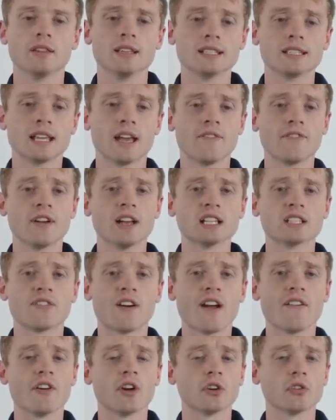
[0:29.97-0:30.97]
This
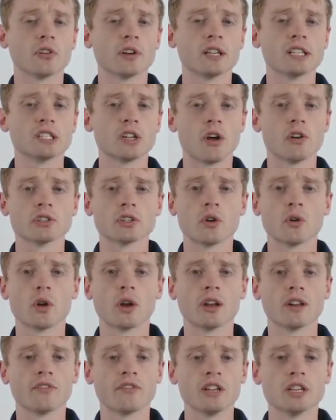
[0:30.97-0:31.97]
FS500 is also
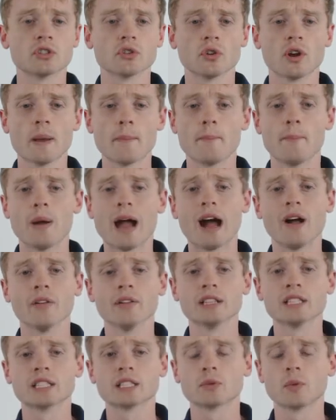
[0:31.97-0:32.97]
going to feature a
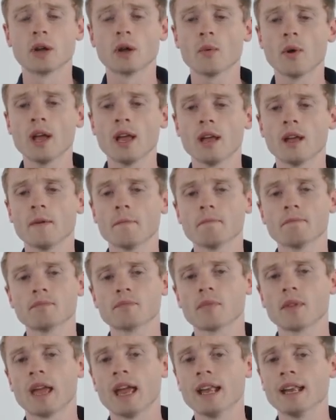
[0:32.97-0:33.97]
balanced swing weight
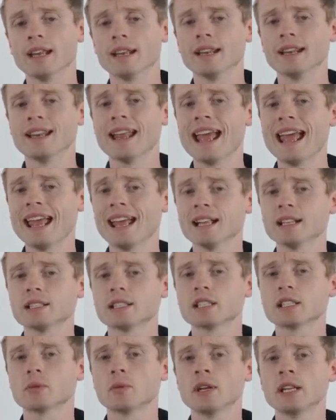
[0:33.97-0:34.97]
and an
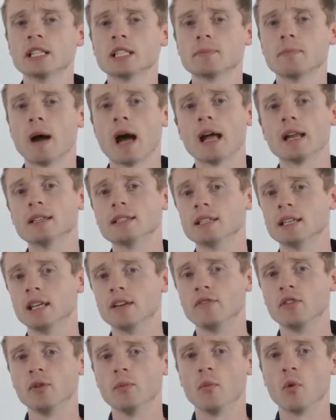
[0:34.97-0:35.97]
enhanced sweet spot to
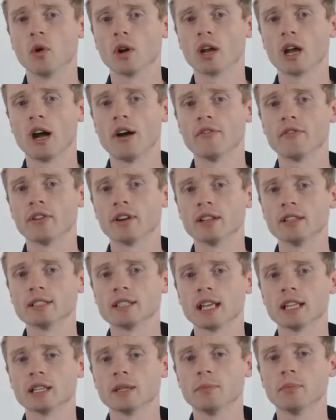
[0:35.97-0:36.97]
give you more
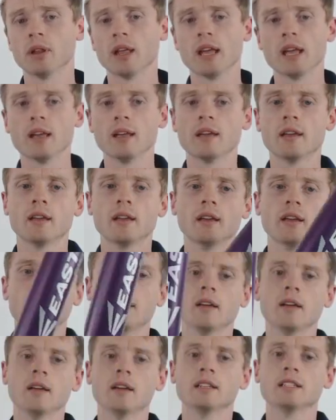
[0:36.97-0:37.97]
confidence at the plate.
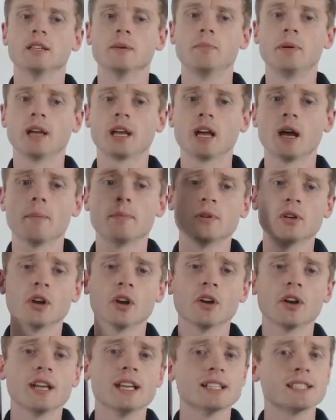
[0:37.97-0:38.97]
To pick up
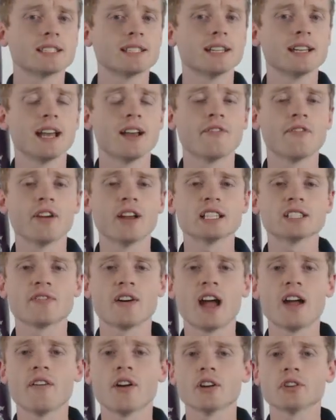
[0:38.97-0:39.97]
your Easton
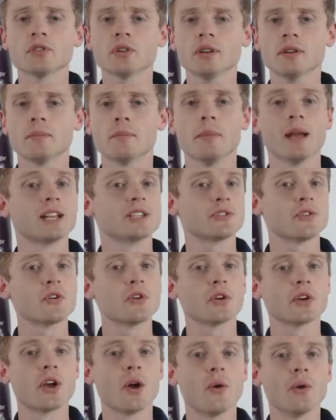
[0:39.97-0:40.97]
FS500, make sure
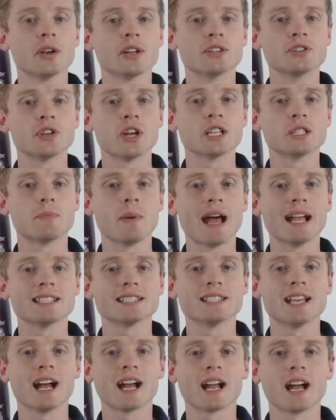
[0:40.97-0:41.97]
you're going to
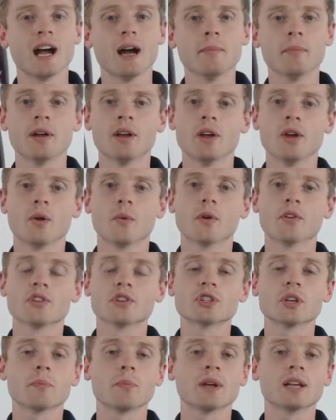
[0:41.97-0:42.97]
JustBats.com, where
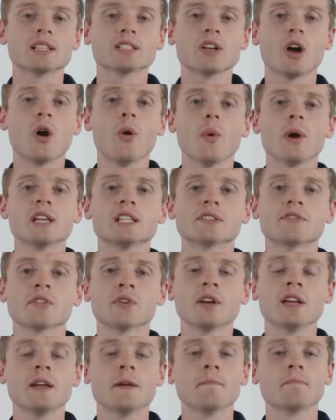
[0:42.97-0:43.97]
the shipping is always
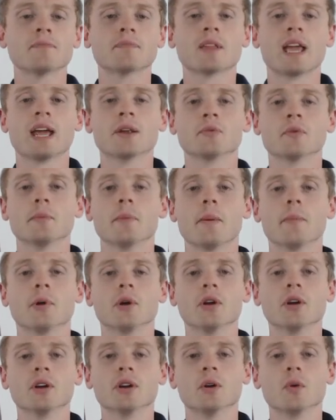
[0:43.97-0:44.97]
free. And
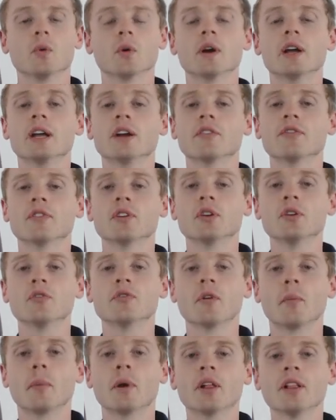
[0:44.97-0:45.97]
remember, we're here for
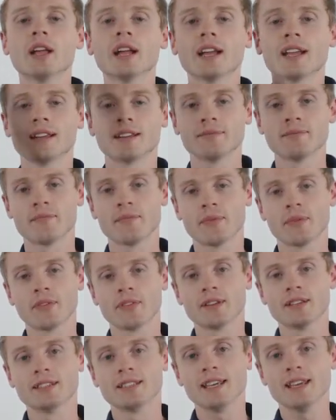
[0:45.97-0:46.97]
you from click
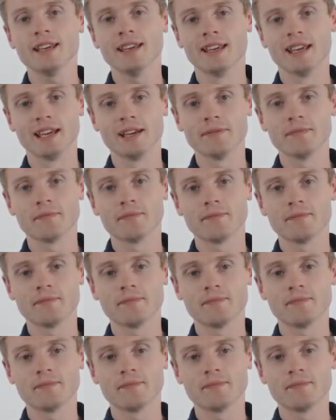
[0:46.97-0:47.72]
to hit.